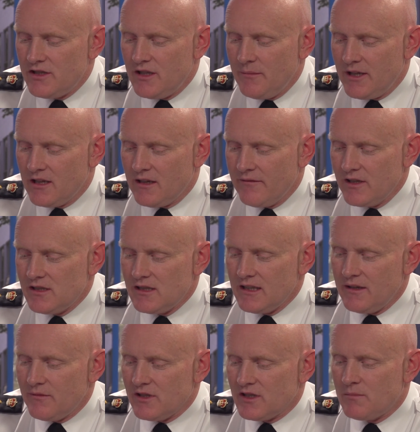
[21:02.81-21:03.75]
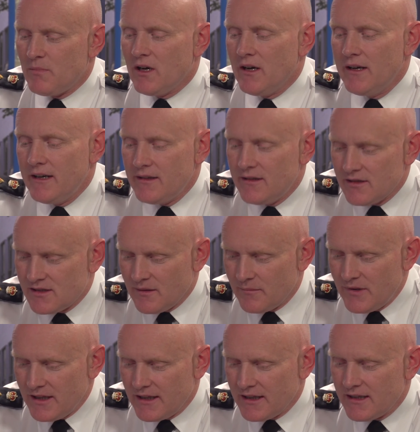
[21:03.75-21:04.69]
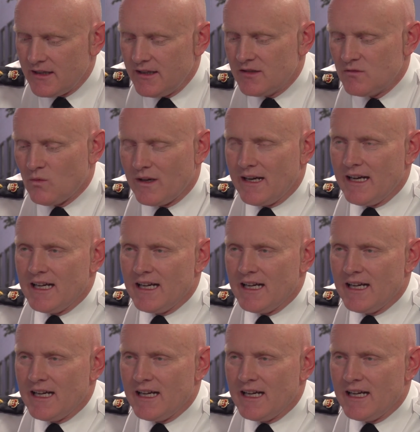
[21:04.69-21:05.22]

I mean, obviously responding to something is one